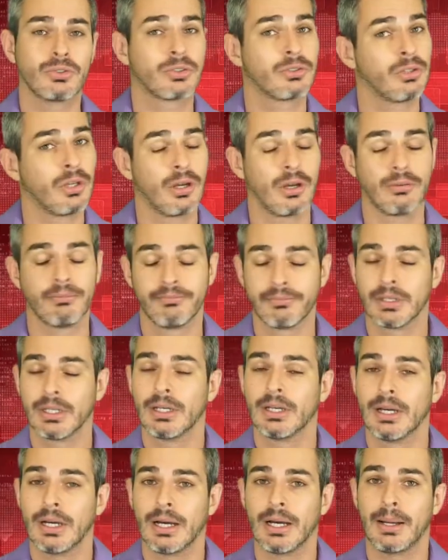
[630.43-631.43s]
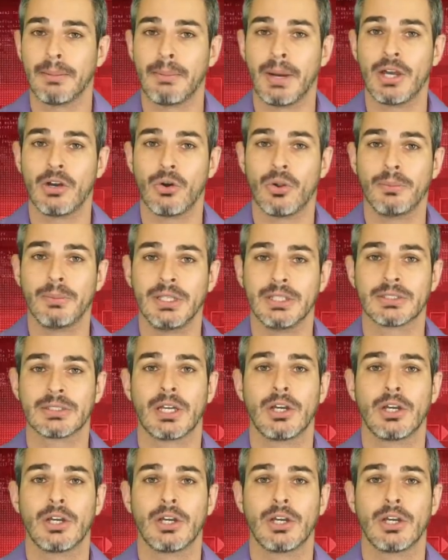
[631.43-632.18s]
So uh, by all means,